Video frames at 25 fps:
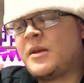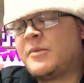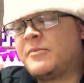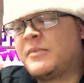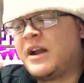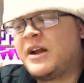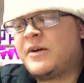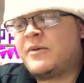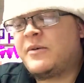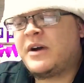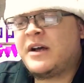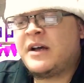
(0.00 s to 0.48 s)

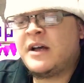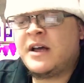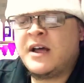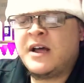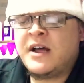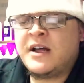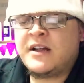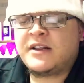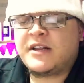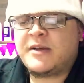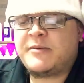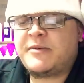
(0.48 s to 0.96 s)
But anyway,
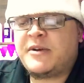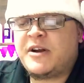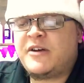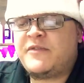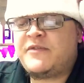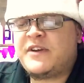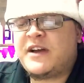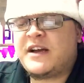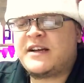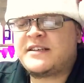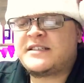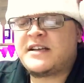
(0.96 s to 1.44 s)
let me know
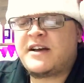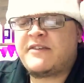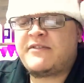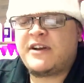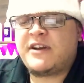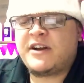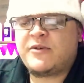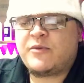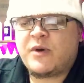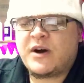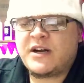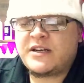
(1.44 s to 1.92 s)
if you guys have
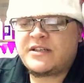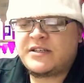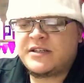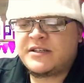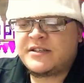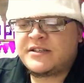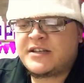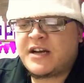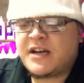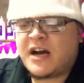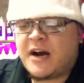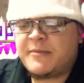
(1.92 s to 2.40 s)
any
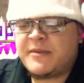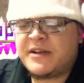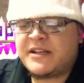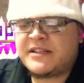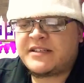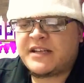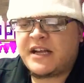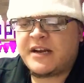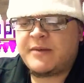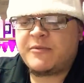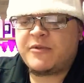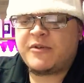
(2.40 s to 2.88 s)
questions,
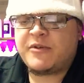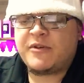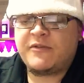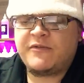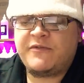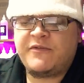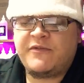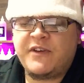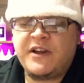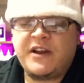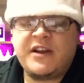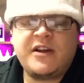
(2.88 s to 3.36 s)
comments, any more
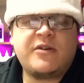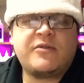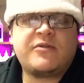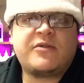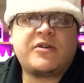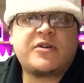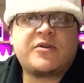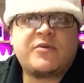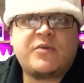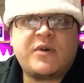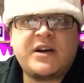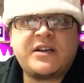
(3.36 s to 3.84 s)
video
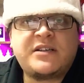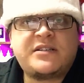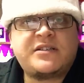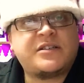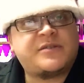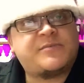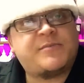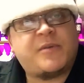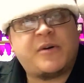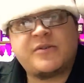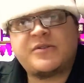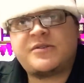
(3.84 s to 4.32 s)
requests.
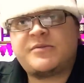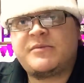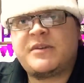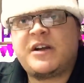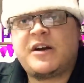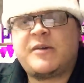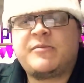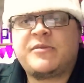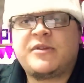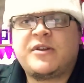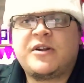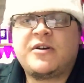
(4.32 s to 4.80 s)
Just post them
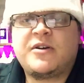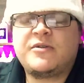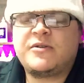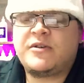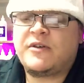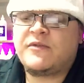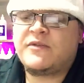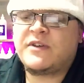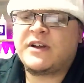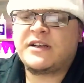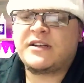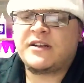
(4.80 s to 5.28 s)
down below.
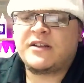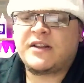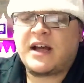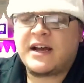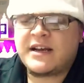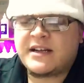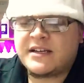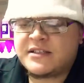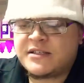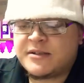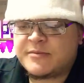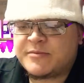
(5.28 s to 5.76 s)
Don't forget to
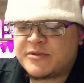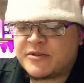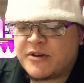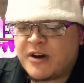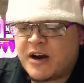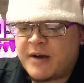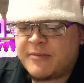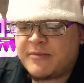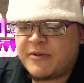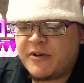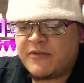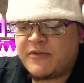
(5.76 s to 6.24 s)
like and subscribe.